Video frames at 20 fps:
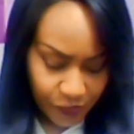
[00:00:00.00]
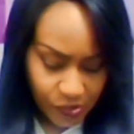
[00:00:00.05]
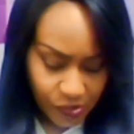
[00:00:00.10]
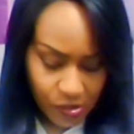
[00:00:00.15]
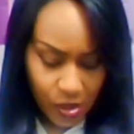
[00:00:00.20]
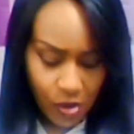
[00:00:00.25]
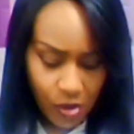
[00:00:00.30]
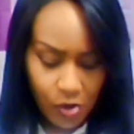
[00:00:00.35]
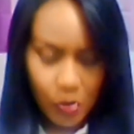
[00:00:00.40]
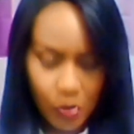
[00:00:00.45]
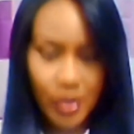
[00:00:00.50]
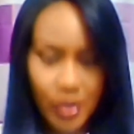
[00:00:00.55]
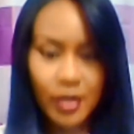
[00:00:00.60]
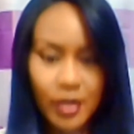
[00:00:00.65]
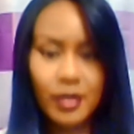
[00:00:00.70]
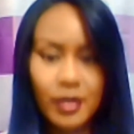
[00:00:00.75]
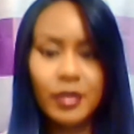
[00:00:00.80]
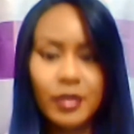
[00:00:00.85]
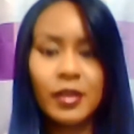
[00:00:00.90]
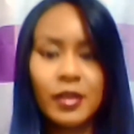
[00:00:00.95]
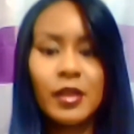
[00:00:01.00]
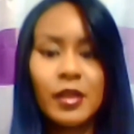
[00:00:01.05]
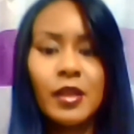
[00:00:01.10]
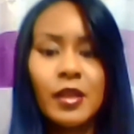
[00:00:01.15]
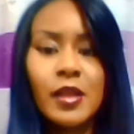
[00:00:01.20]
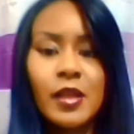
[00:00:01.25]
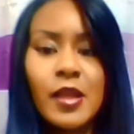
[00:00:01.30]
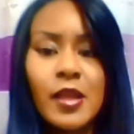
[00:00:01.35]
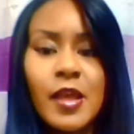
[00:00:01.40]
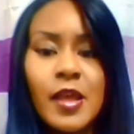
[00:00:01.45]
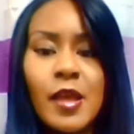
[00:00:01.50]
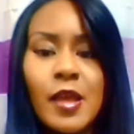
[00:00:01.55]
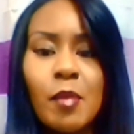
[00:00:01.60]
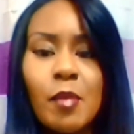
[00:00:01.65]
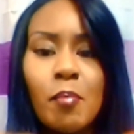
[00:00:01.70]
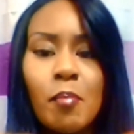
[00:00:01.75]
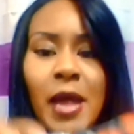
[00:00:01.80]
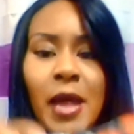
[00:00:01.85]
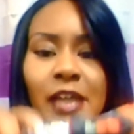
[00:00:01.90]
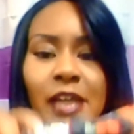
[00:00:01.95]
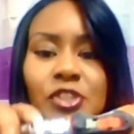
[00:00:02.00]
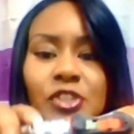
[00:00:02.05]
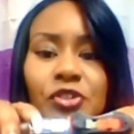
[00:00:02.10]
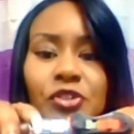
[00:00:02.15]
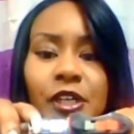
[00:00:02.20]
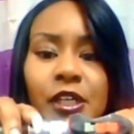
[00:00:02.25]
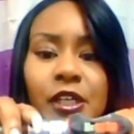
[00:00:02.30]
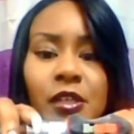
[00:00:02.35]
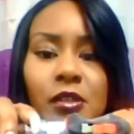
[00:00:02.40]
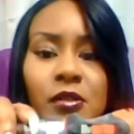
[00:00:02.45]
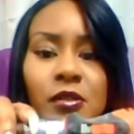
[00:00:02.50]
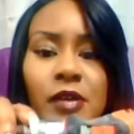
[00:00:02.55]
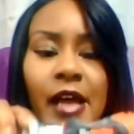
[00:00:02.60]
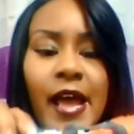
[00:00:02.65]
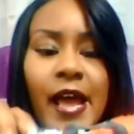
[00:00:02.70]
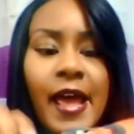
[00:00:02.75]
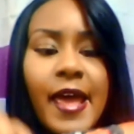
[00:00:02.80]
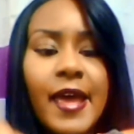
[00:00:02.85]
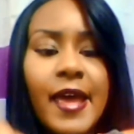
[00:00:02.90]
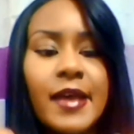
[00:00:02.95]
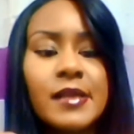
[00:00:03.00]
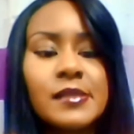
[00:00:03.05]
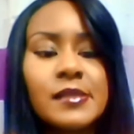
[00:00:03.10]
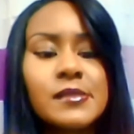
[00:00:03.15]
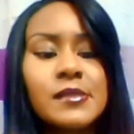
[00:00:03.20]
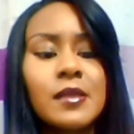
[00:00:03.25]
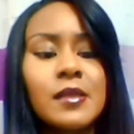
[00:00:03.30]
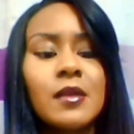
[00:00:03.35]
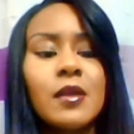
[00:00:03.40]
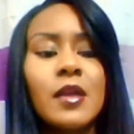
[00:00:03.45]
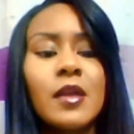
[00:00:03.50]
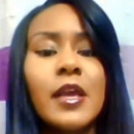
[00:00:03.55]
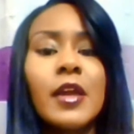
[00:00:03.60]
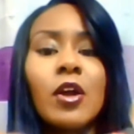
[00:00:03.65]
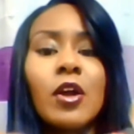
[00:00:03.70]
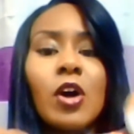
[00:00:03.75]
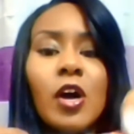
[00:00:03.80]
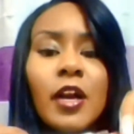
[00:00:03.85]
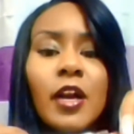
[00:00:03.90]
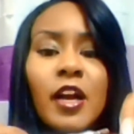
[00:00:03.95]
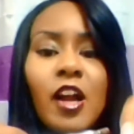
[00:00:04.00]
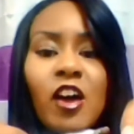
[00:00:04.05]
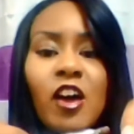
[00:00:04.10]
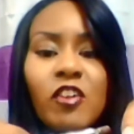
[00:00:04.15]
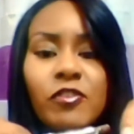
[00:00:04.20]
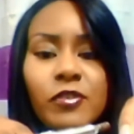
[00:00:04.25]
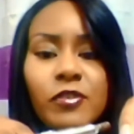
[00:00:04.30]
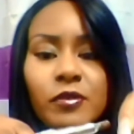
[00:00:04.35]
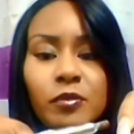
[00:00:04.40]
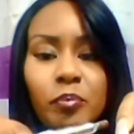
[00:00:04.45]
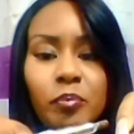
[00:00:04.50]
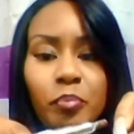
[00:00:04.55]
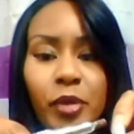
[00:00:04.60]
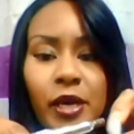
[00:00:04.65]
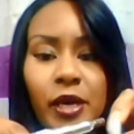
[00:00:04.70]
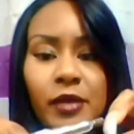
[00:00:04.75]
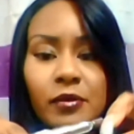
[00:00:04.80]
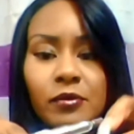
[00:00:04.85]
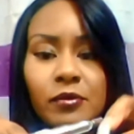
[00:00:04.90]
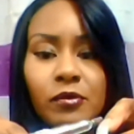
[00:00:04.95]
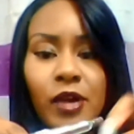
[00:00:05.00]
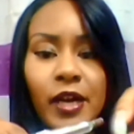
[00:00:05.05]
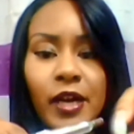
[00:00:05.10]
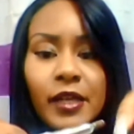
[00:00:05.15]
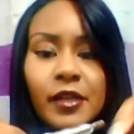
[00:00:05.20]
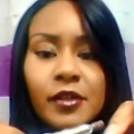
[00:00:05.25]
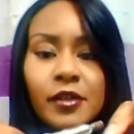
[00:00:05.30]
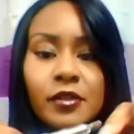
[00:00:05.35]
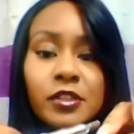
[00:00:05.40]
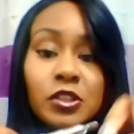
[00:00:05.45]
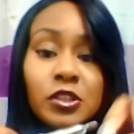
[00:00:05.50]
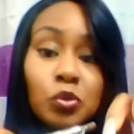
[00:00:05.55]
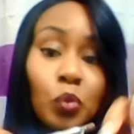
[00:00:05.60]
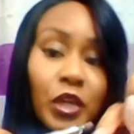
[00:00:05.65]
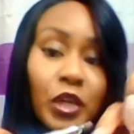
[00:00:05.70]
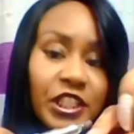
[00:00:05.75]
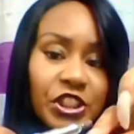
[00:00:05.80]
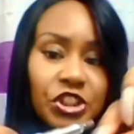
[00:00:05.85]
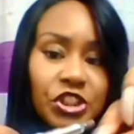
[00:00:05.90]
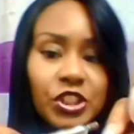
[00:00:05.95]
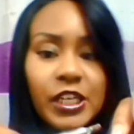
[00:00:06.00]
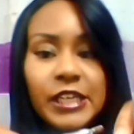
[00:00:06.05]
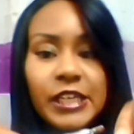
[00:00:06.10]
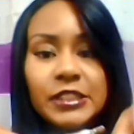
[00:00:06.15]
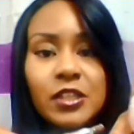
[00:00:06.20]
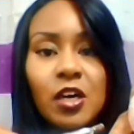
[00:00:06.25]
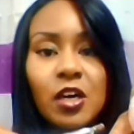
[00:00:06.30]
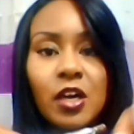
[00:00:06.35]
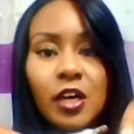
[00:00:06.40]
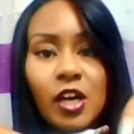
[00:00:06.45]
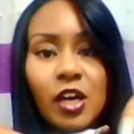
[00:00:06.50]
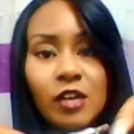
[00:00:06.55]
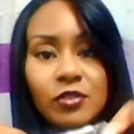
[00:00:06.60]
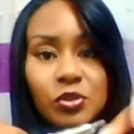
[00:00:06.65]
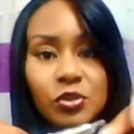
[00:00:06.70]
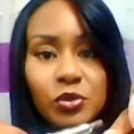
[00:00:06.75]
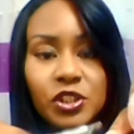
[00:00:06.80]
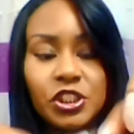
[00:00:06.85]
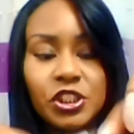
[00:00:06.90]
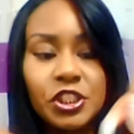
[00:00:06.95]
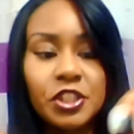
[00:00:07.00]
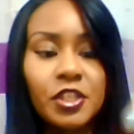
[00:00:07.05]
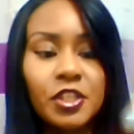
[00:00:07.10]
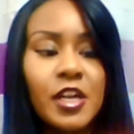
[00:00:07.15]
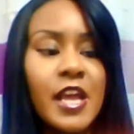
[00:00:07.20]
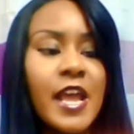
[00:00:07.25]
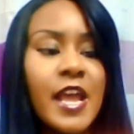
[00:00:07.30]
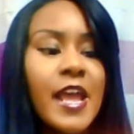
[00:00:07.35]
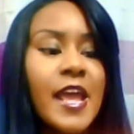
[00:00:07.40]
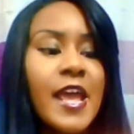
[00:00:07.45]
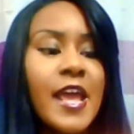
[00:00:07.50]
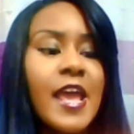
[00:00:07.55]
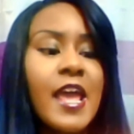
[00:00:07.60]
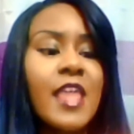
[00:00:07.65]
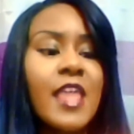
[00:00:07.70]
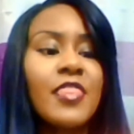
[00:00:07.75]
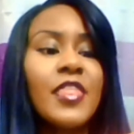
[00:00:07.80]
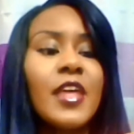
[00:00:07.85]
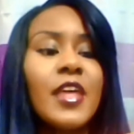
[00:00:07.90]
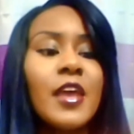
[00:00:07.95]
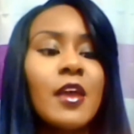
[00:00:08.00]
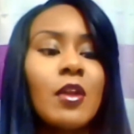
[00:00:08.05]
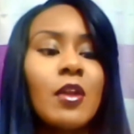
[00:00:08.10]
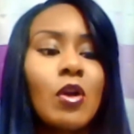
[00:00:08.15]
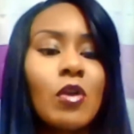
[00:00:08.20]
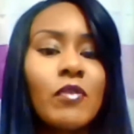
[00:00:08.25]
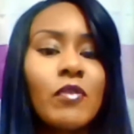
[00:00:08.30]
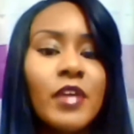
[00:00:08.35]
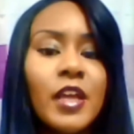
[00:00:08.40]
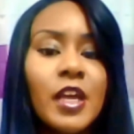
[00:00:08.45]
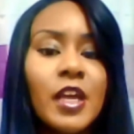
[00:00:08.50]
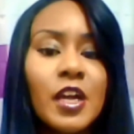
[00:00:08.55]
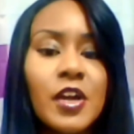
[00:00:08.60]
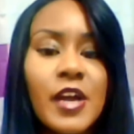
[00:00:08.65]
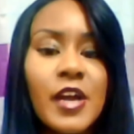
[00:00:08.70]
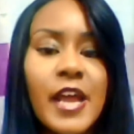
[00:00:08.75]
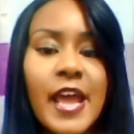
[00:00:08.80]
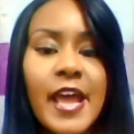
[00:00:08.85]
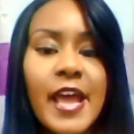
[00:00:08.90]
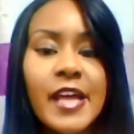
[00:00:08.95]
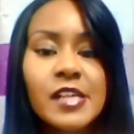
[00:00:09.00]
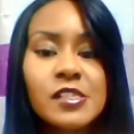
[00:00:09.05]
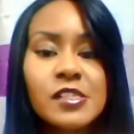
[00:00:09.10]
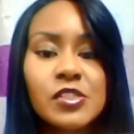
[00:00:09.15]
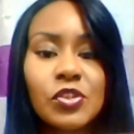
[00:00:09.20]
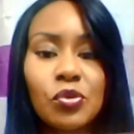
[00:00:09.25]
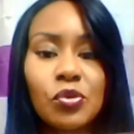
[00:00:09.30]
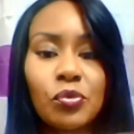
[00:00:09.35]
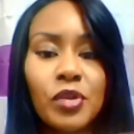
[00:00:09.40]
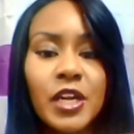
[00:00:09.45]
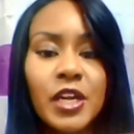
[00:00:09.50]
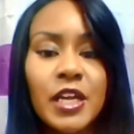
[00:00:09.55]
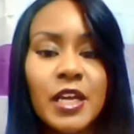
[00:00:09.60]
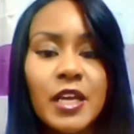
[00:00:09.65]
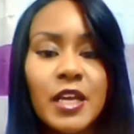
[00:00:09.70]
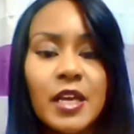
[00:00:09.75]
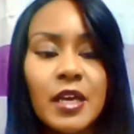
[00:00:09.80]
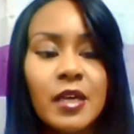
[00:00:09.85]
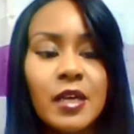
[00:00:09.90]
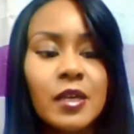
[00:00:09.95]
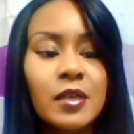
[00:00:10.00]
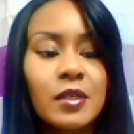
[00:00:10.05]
So my drill has an on and off button right here. Switch. It has an on and off switch here. And then over here, it has three